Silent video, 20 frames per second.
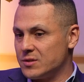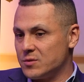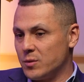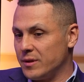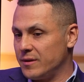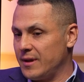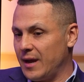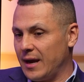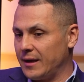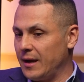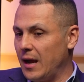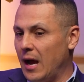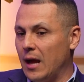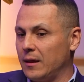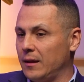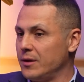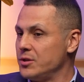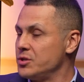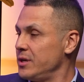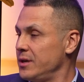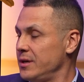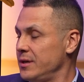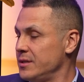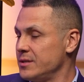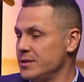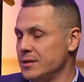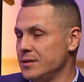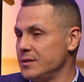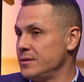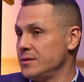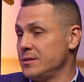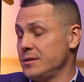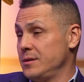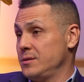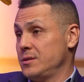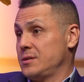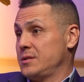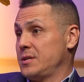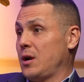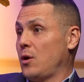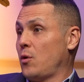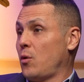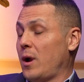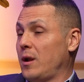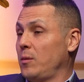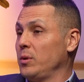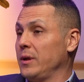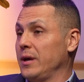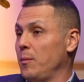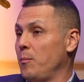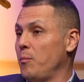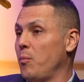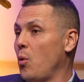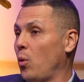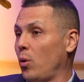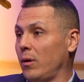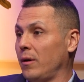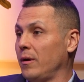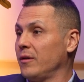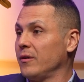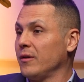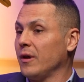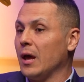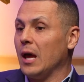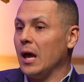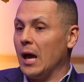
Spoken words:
with technology is just incredibly important.